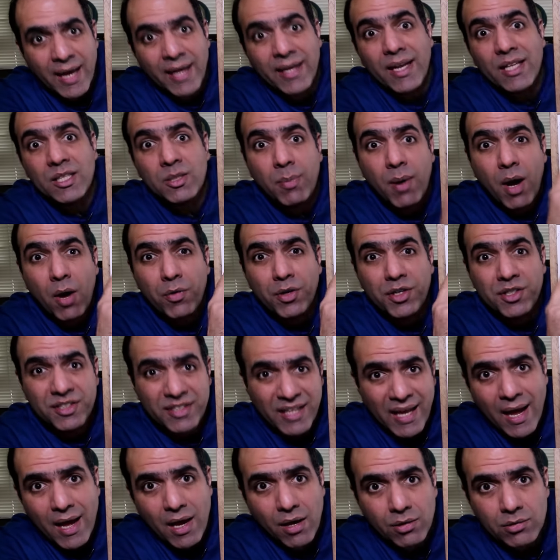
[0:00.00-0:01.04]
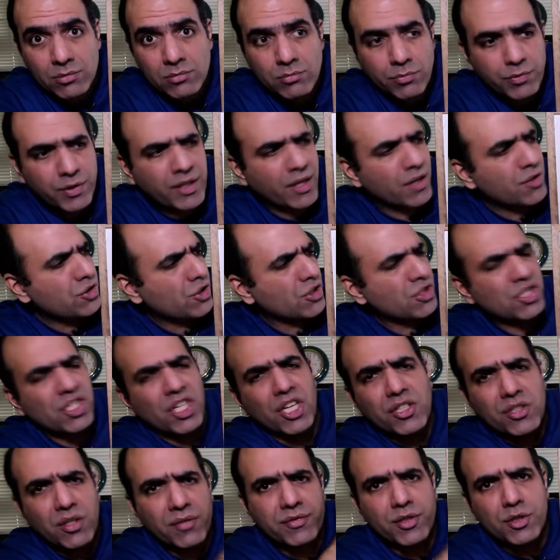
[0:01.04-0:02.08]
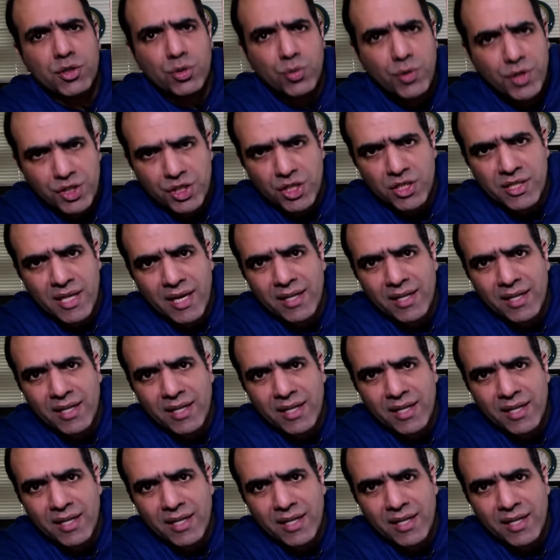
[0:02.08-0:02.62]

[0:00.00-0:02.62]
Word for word: and at power down, we can just turn off the switches